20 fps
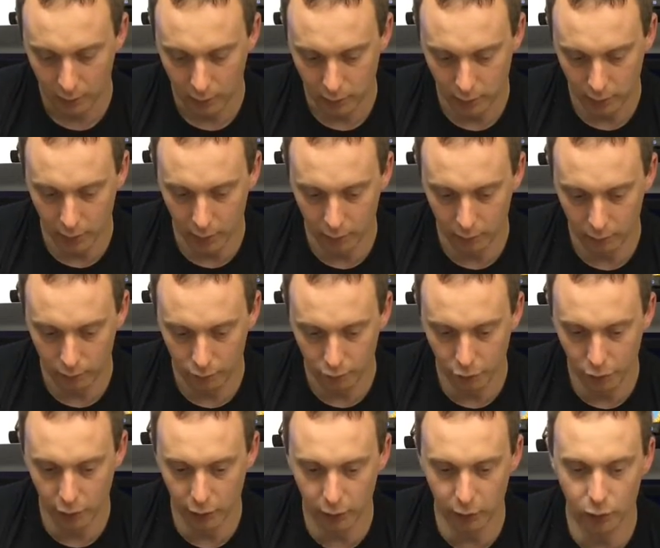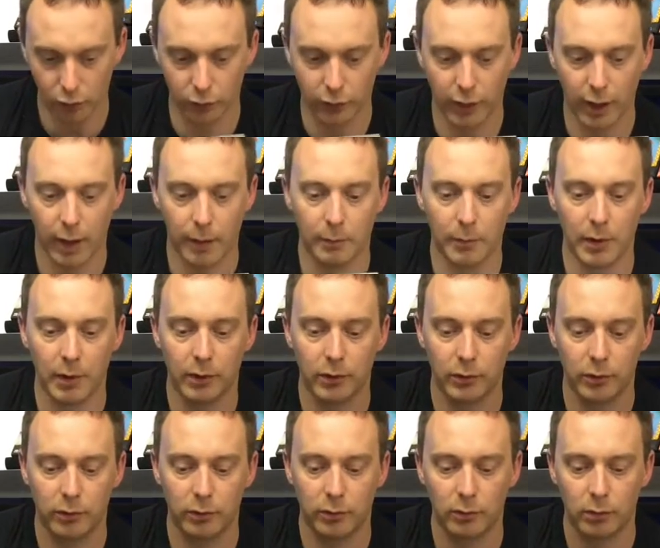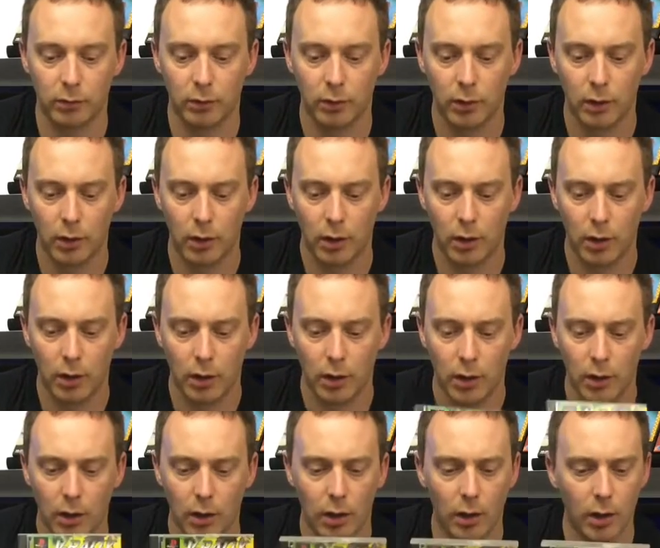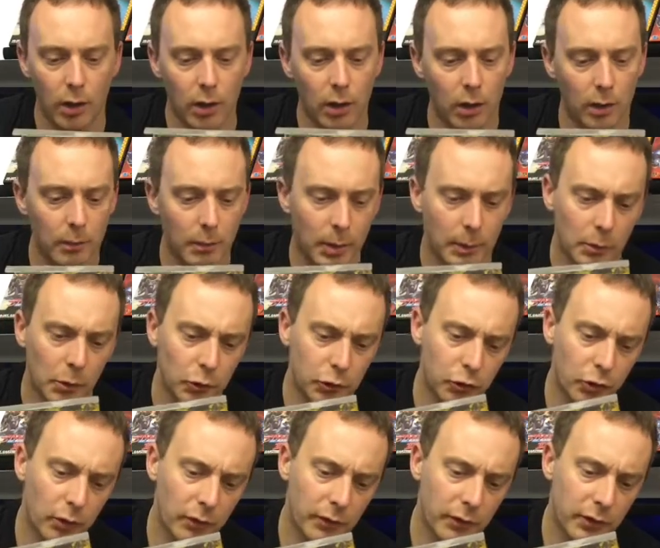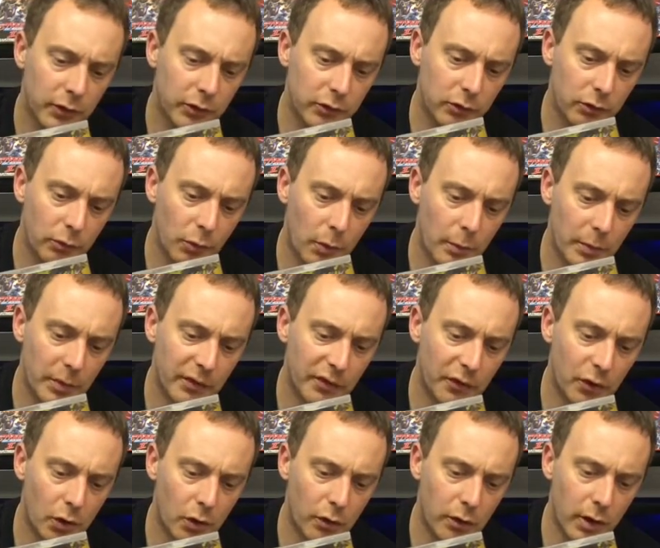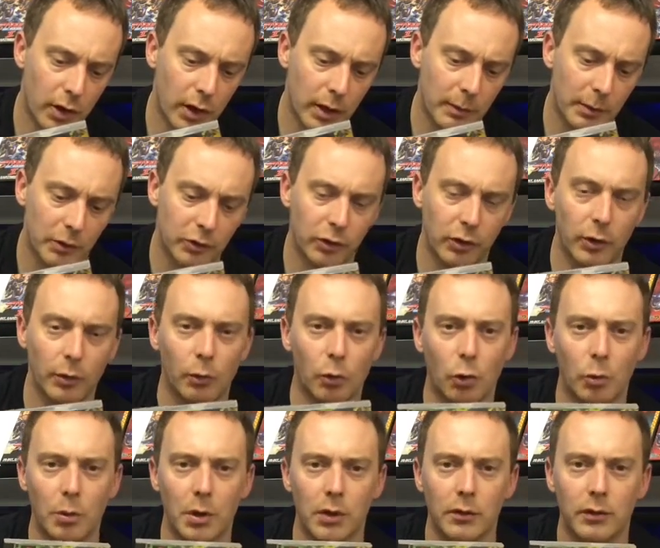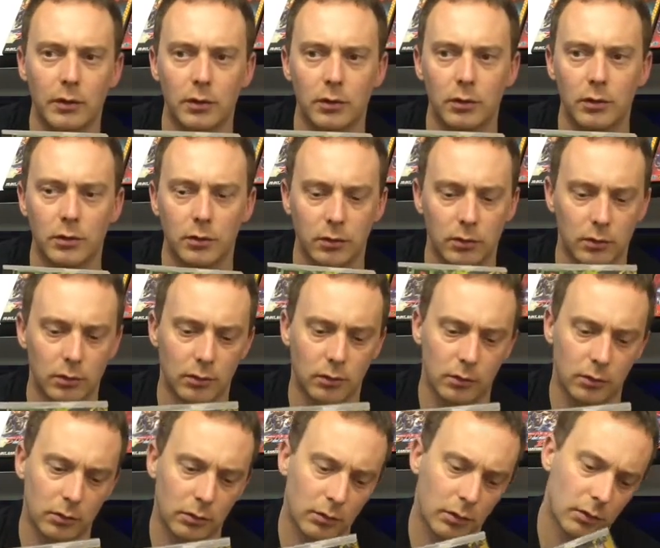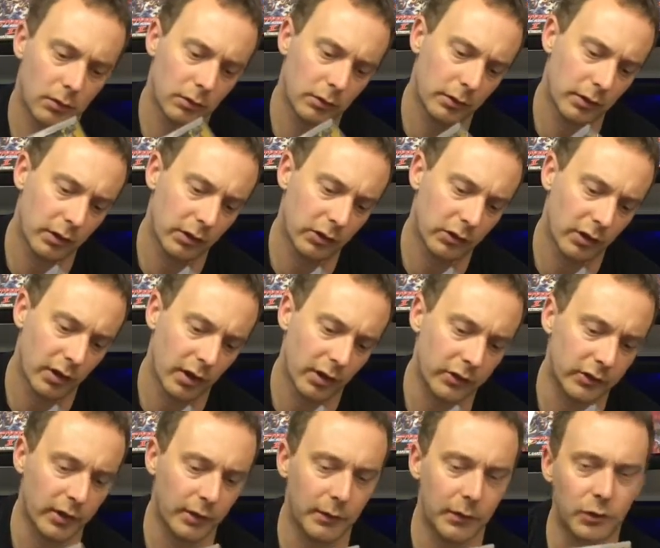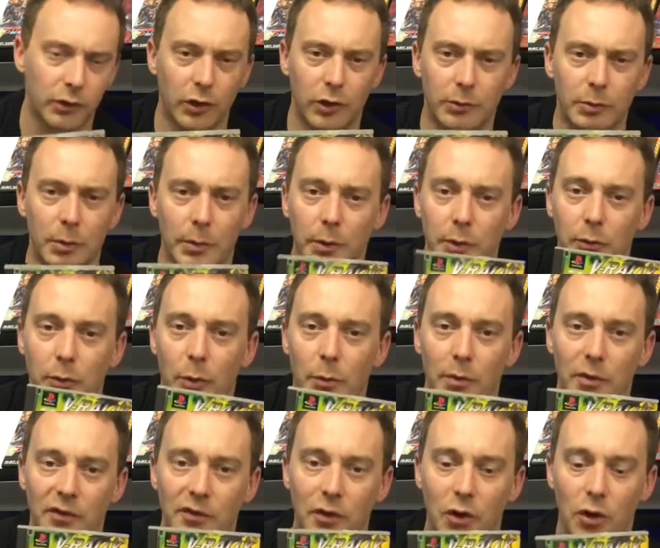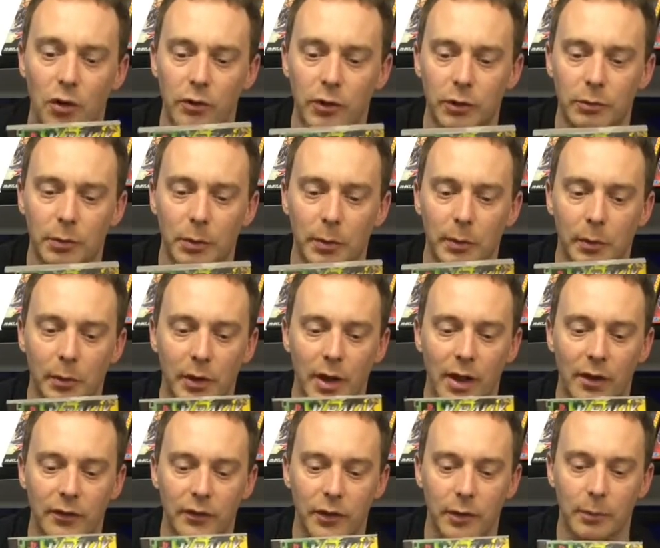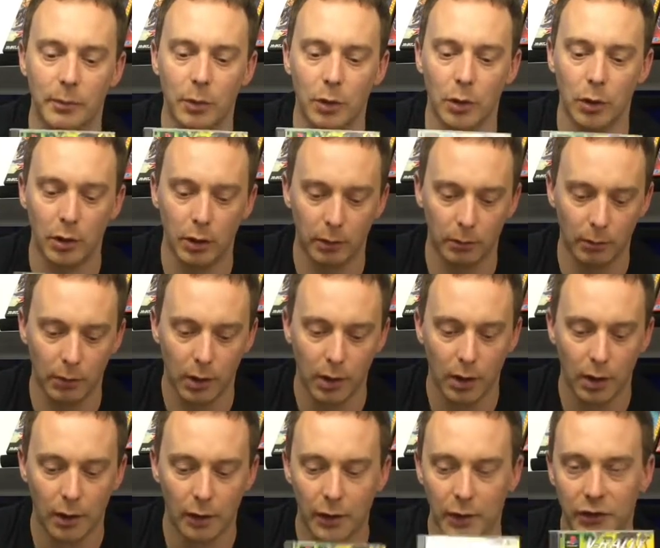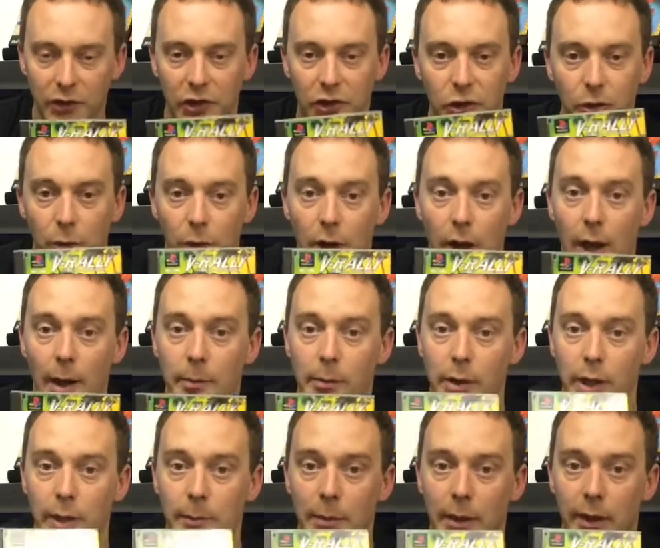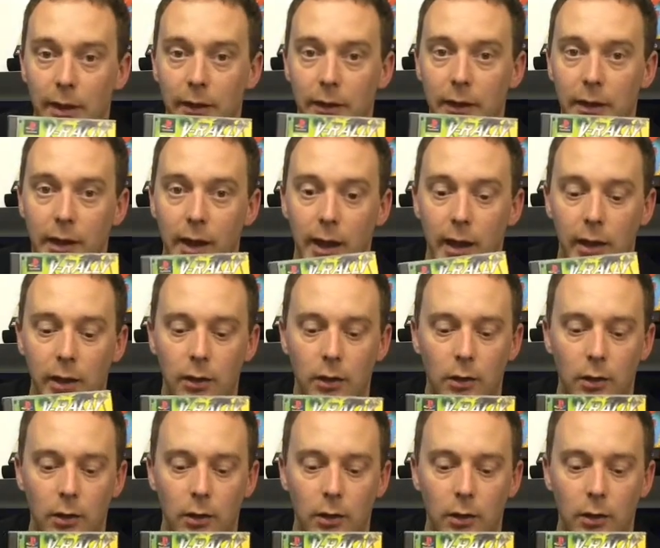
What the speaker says: yeah, really good game this. I'm not sure if there's one before it. I imagine there will be. This is 97, so there's probably one before and there's probably one after, but this is the one I played back in the day.